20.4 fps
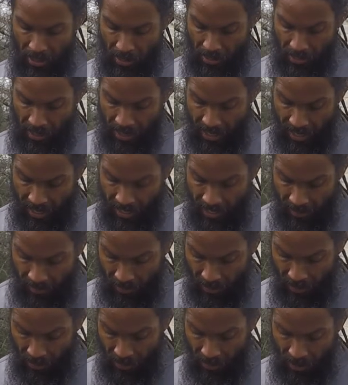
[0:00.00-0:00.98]
saying
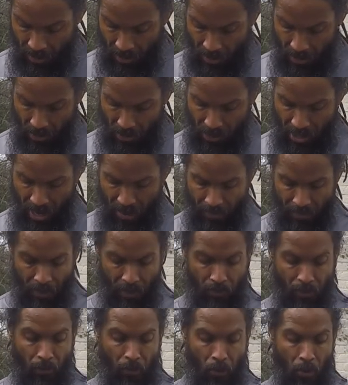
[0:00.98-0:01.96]

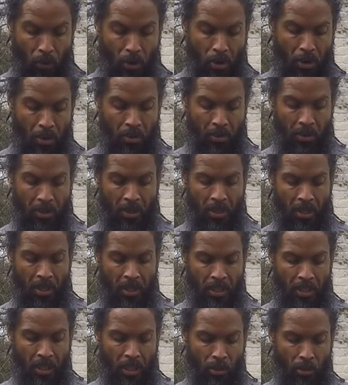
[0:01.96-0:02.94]
74,
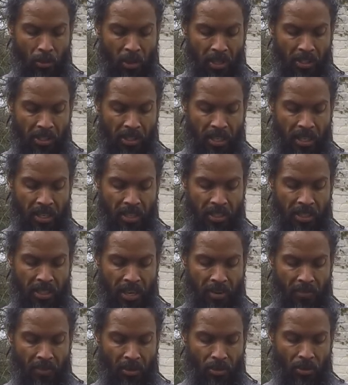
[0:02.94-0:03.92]
this one's saying
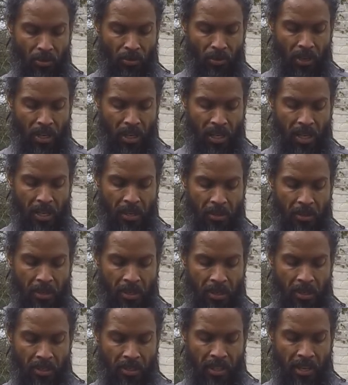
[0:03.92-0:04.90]
73.
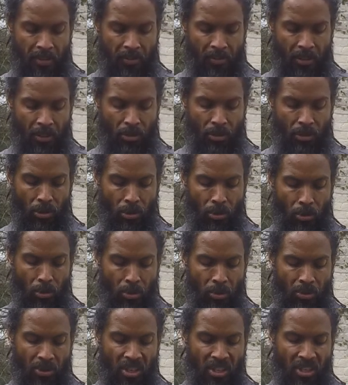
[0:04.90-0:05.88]
72.
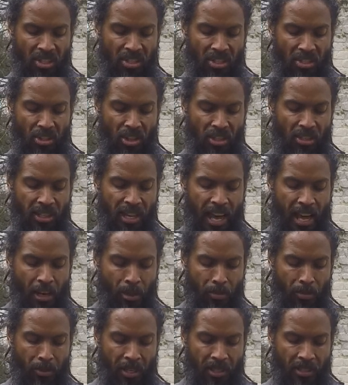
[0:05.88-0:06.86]
So this is just
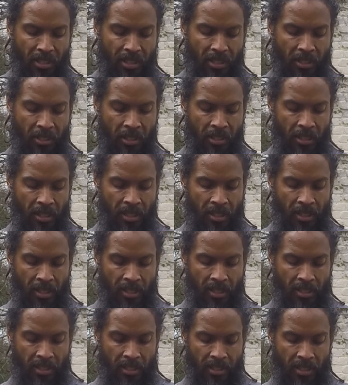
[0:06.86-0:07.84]
calibrating.
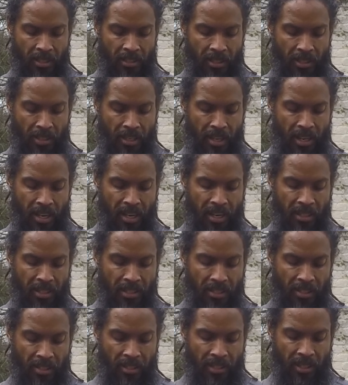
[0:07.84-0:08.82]
69,
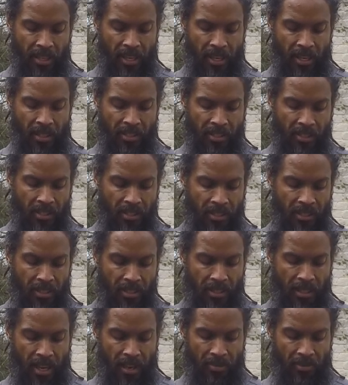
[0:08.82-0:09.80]
68,
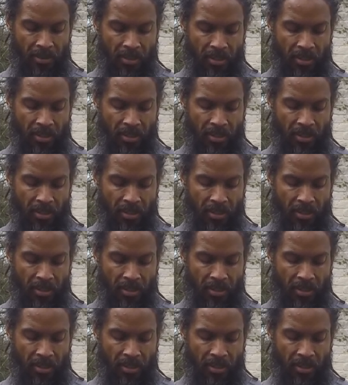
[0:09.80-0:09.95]
67,